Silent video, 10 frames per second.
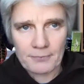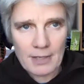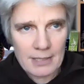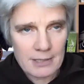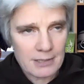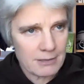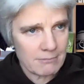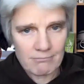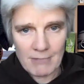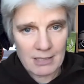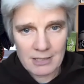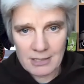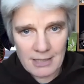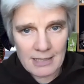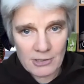It's that's
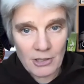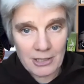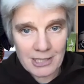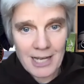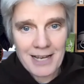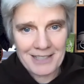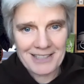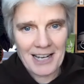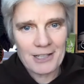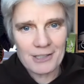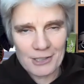that's not science science